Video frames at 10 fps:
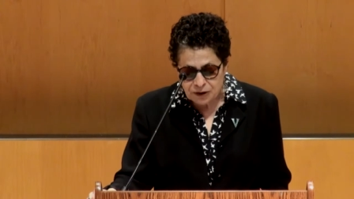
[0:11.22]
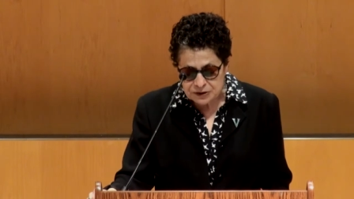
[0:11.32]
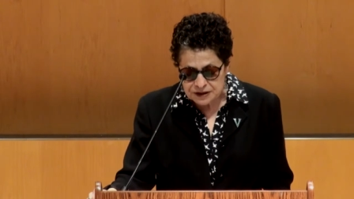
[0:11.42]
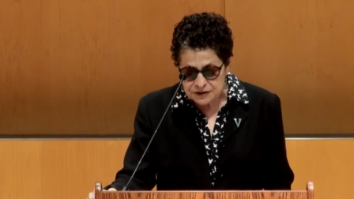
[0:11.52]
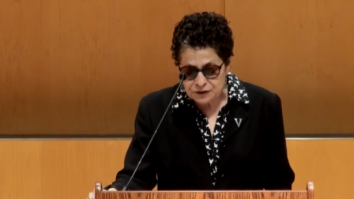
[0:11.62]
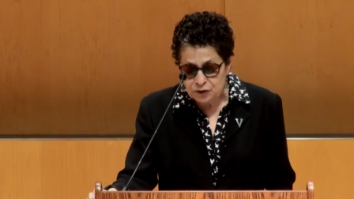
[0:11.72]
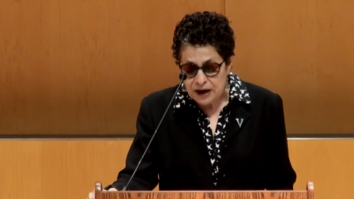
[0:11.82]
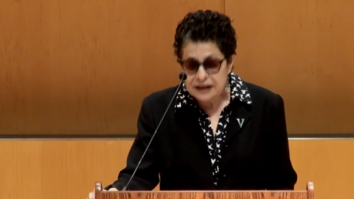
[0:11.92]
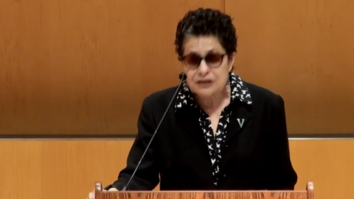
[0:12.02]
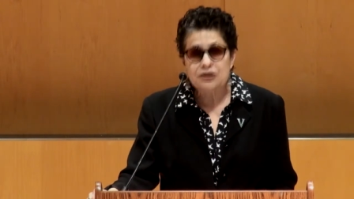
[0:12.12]
mountains of
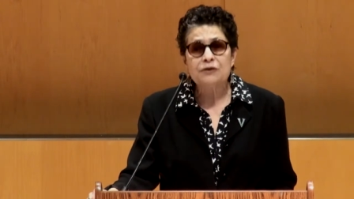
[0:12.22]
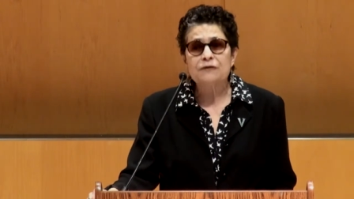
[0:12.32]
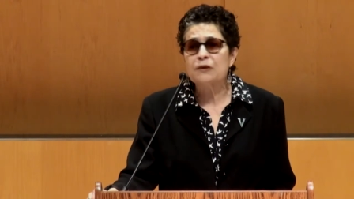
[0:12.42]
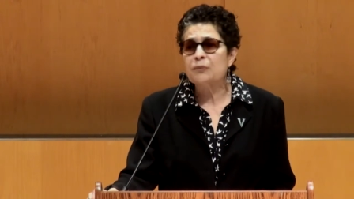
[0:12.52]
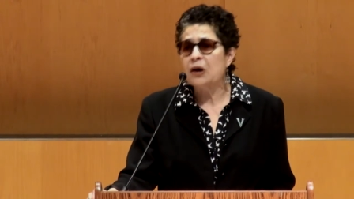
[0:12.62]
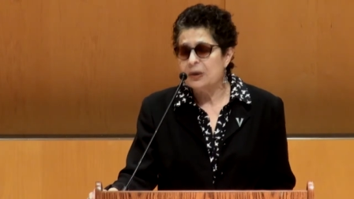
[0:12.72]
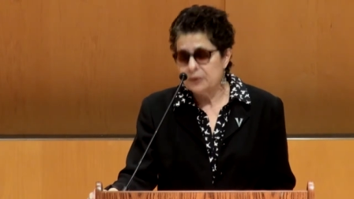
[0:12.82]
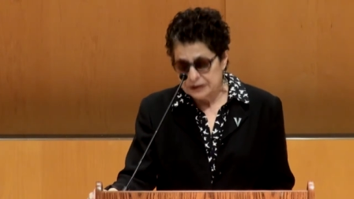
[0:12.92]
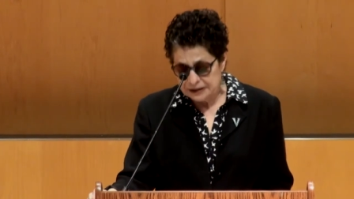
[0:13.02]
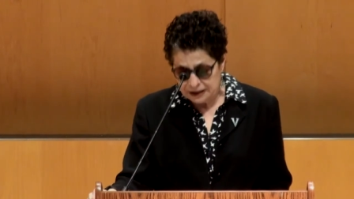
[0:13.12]
gratitude for
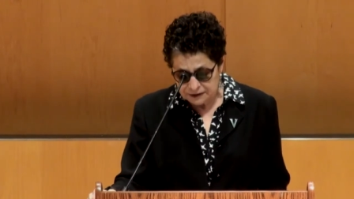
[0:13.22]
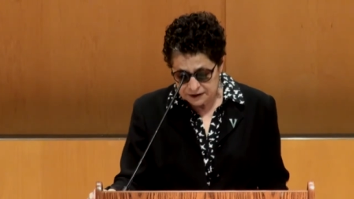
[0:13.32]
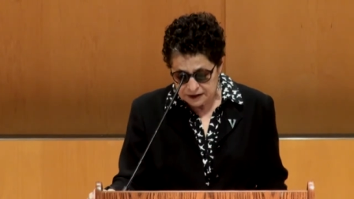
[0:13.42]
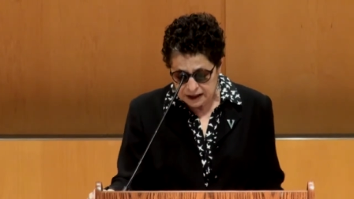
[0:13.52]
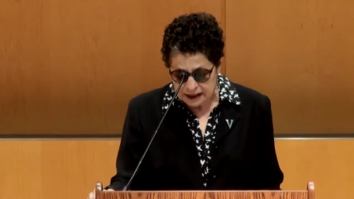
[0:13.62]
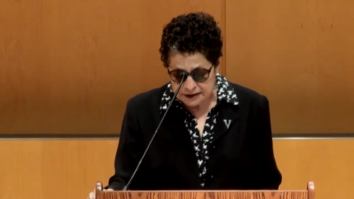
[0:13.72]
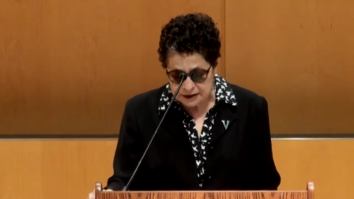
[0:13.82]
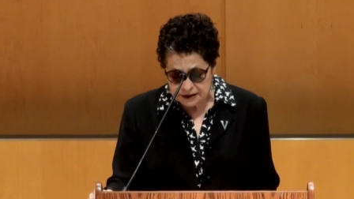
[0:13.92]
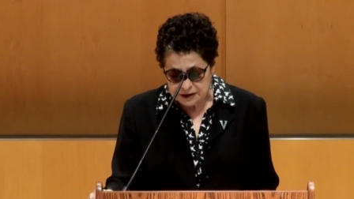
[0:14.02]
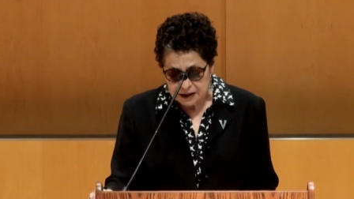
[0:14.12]
Barbara and David
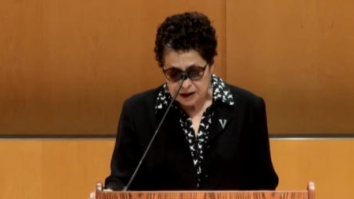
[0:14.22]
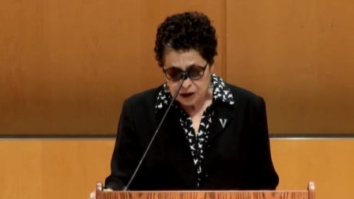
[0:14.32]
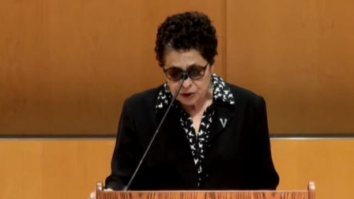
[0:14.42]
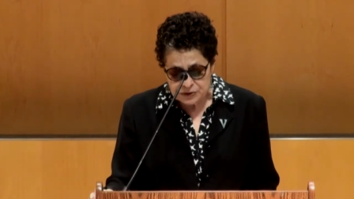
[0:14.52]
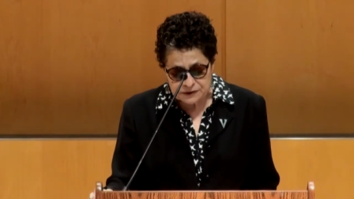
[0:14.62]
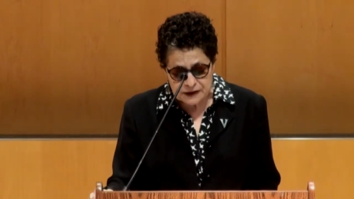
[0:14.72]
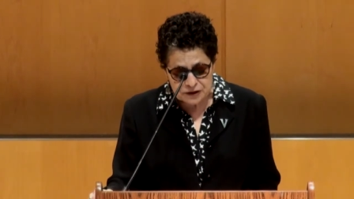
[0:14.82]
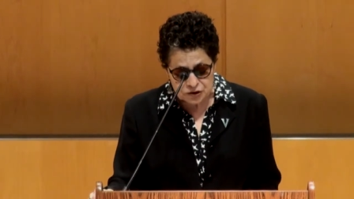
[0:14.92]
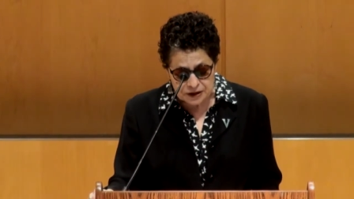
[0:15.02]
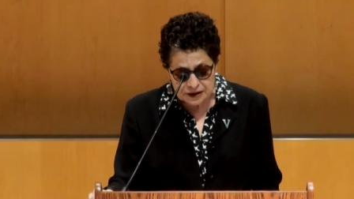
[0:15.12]
Zalaznick, whose
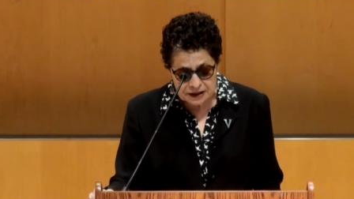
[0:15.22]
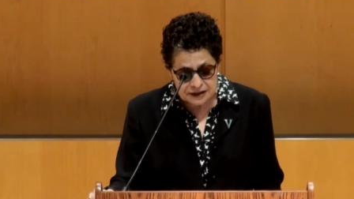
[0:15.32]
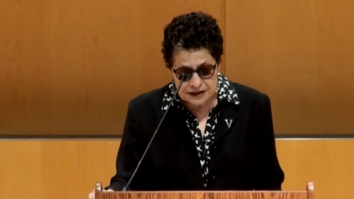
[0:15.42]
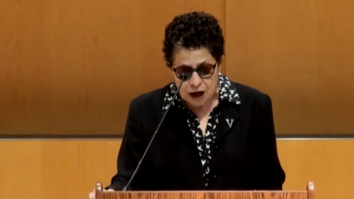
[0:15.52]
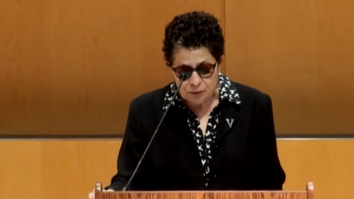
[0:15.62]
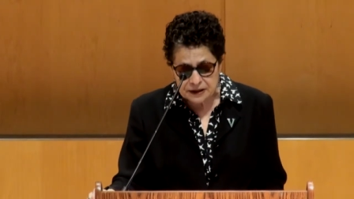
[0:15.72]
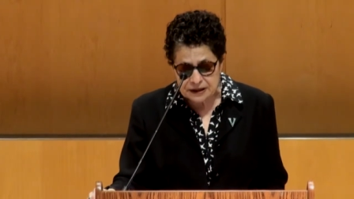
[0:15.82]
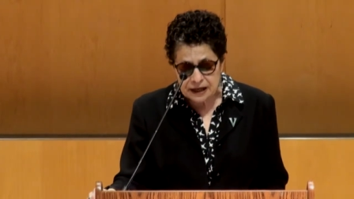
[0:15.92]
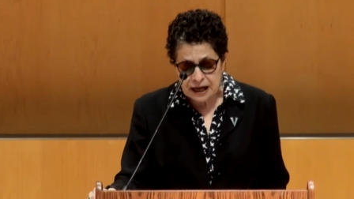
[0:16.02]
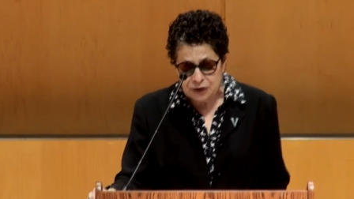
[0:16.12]
vision and
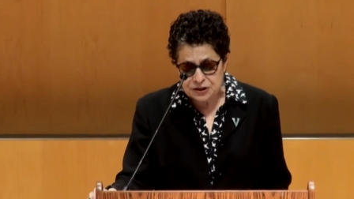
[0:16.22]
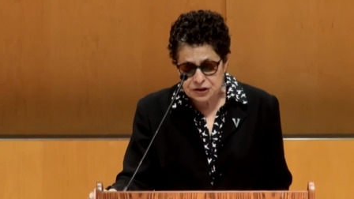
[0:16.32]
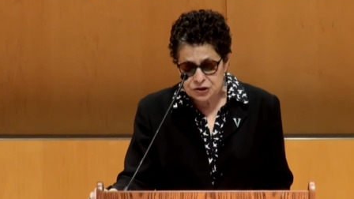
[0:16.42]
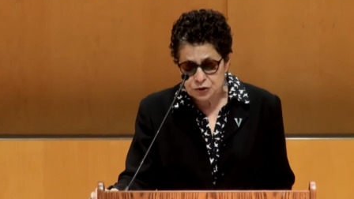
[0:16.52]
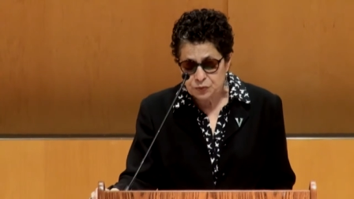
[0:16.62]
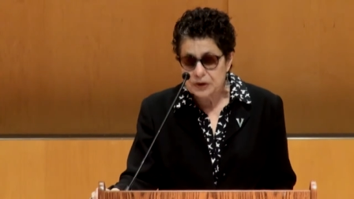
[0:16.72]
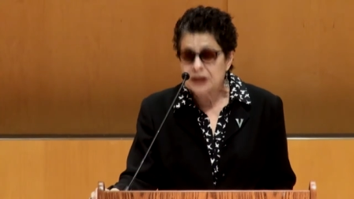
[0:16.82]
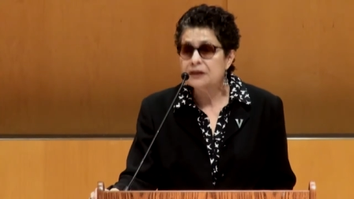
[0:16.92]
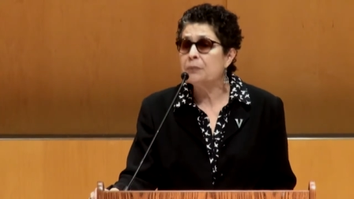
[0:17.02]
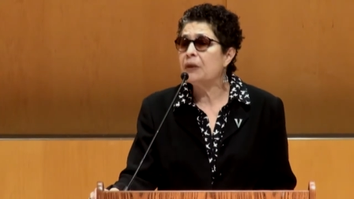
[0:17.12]
endowment allows us to
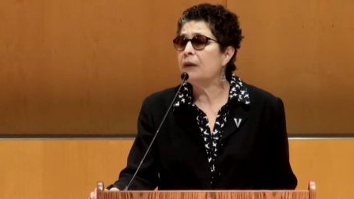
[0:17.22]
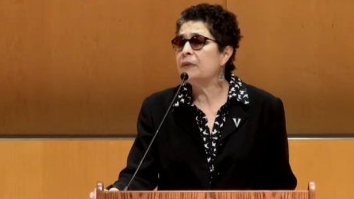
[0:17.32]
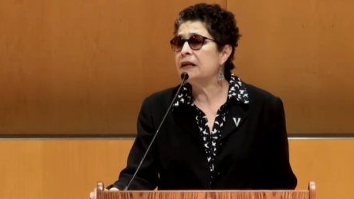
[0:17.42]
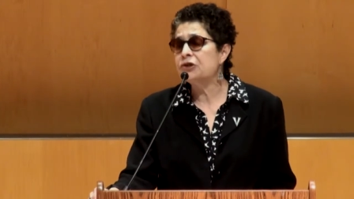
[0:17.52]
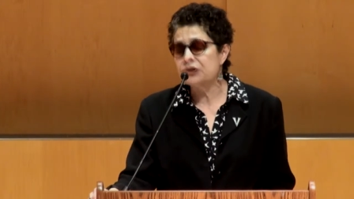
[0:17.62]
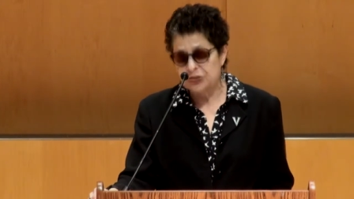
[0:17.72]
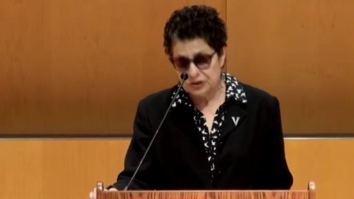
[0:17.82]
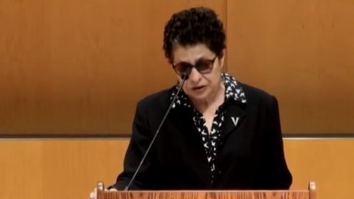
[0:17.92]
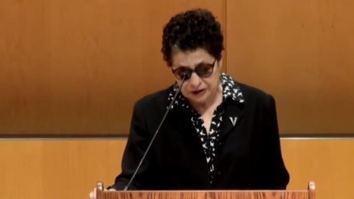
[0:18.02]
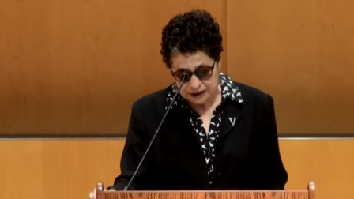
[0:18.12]
bring the
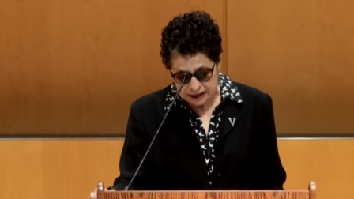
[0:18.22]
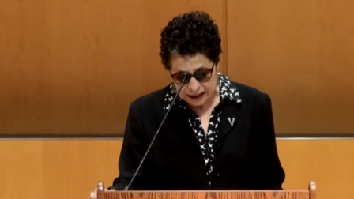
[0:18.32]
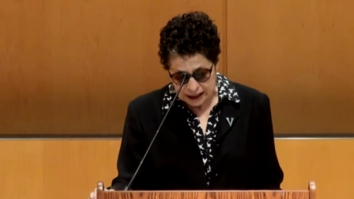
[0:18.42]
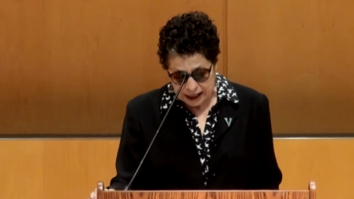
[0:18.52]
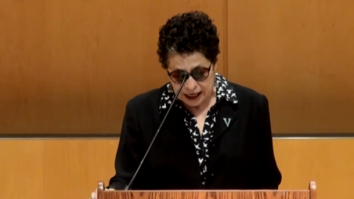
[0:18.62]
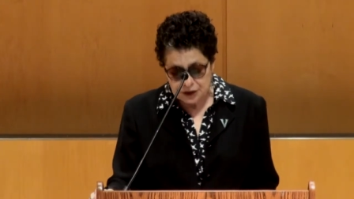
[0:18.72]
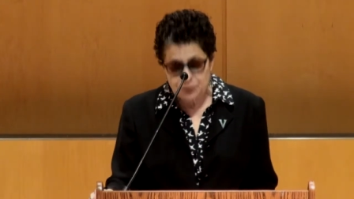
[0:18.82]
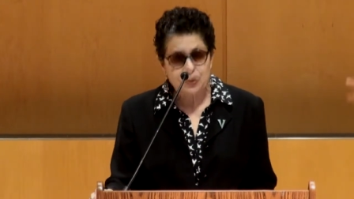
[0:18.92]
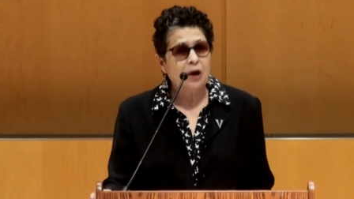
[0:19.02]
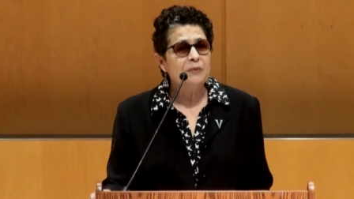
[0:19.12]
published and the
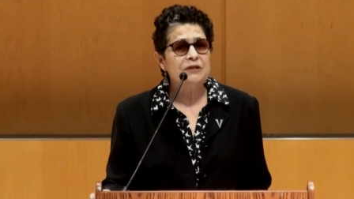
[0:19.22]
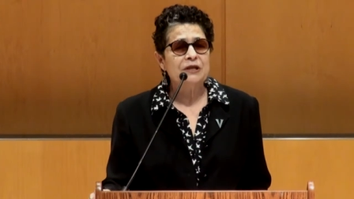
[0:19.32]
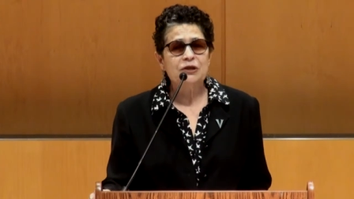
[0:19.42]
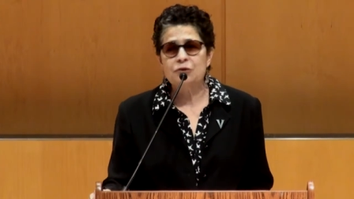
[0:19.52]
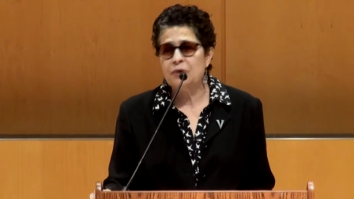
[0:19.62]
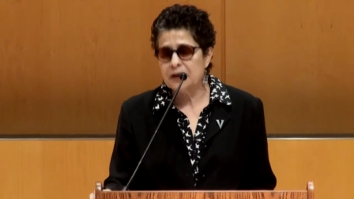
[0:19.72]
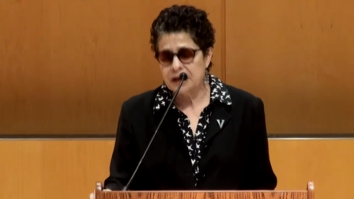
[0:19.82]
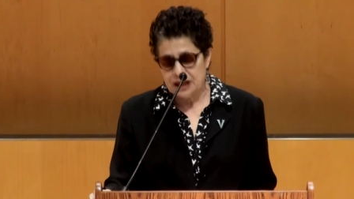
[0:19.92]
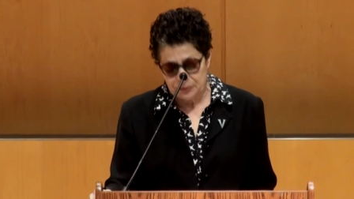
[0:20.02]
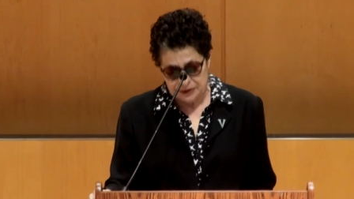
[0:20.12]
promising to our
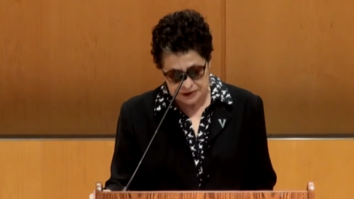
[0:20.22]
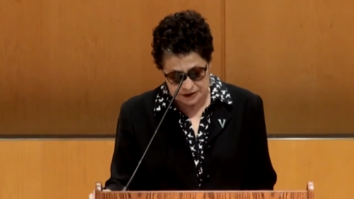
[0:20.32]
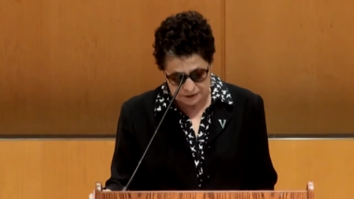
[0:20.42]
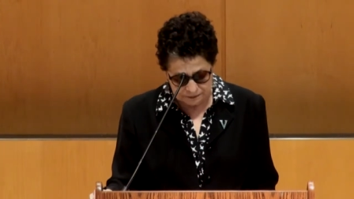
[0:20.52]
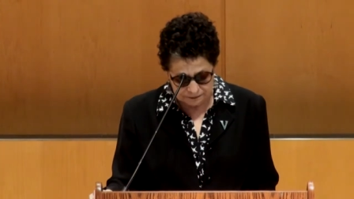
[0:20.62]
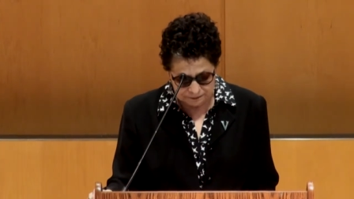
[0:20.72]
campus.